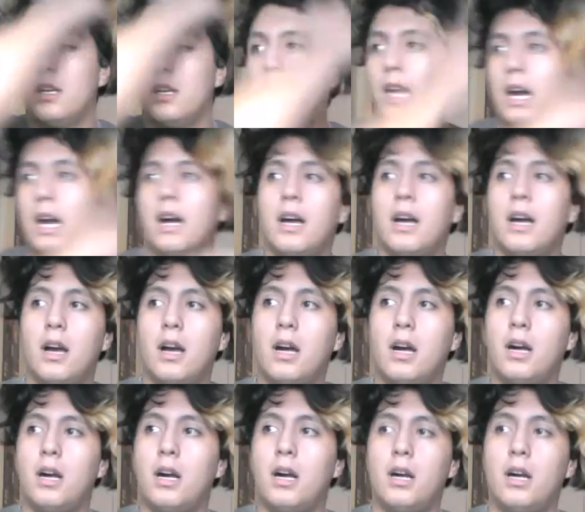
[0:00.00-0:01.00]
Yeah.
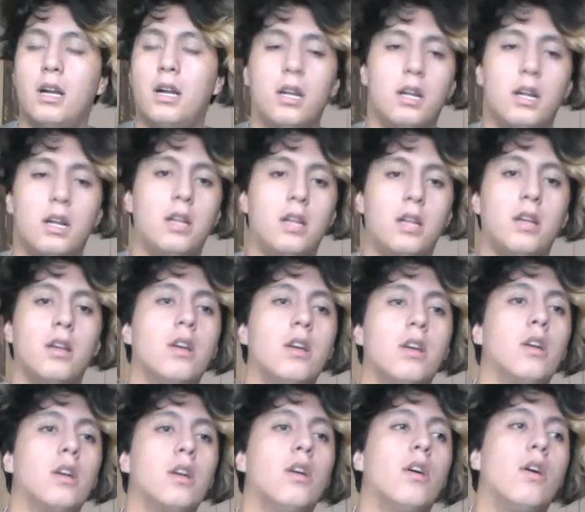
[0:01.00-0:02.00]
Uh,
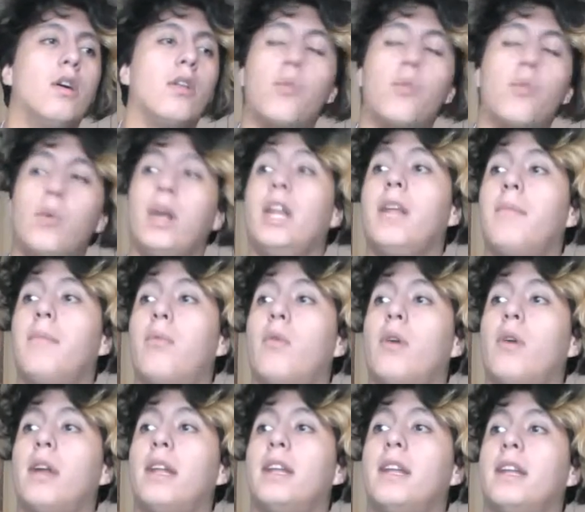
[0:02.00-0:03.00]
the real
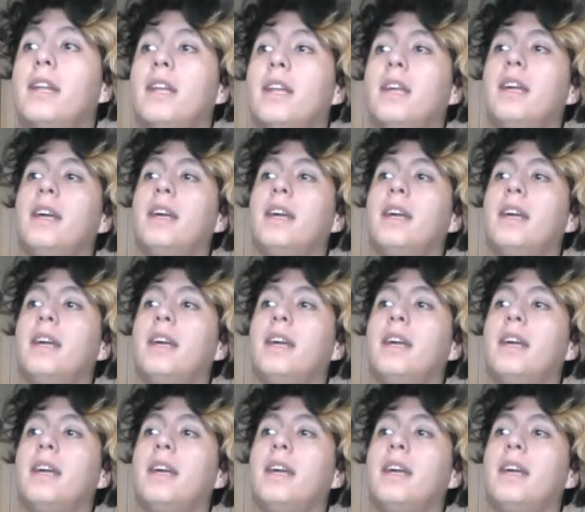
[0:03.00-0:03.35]
important